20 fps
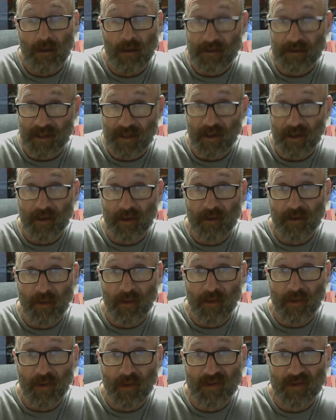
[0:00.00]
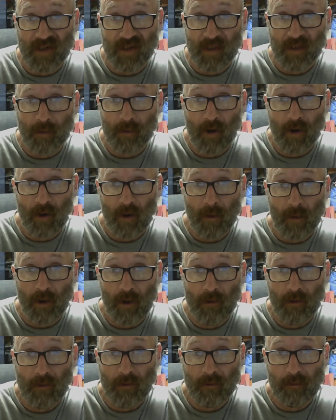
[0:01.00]
Let's get into the Thursday
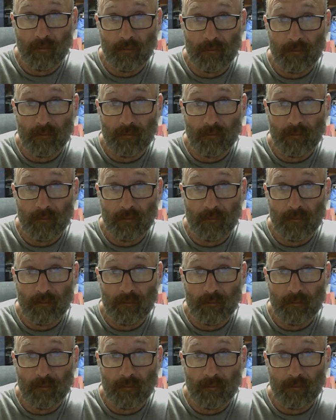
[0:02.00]
promo.